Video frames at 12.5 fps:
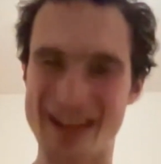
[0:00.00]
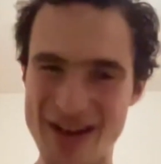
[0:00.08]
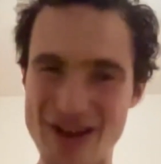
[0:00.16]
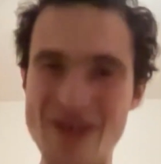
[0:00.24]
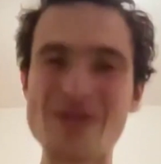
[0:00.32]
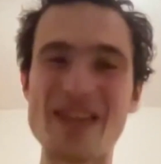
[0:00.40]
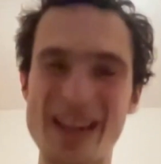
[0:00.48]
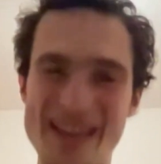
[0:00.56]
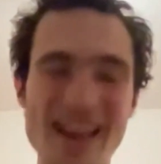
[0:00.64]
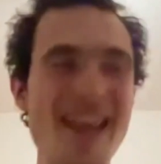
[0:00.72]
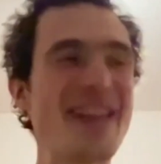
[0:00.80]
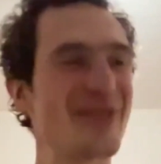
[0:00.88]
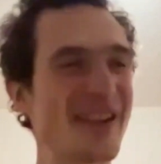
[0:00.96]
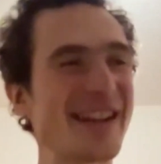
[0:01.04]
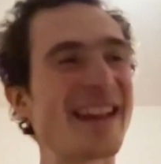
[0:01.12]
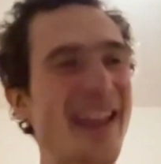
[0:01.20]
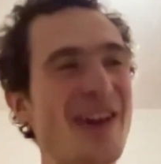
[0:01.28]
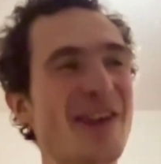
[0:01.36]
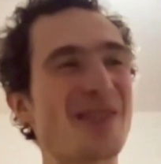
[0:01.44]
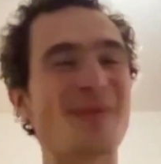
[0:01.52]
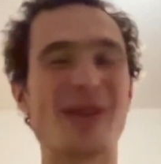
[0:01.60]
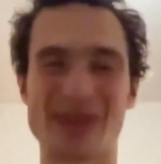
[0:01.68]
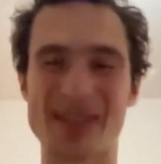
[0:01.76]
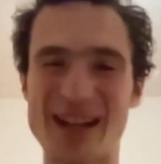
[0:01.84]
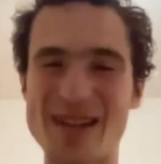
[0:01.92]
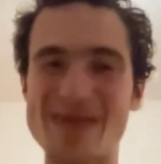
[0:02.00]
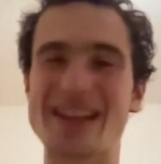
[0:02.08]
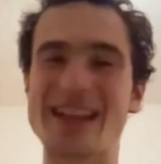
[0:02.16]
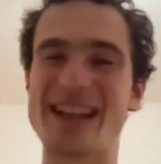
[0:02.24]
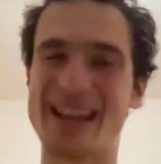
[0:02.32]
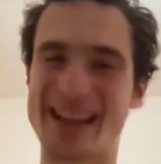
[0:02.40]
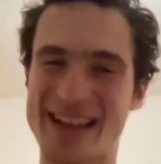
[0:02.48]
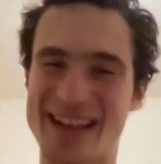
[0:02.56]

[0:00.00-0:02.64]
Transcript: You know, they really care about climbing.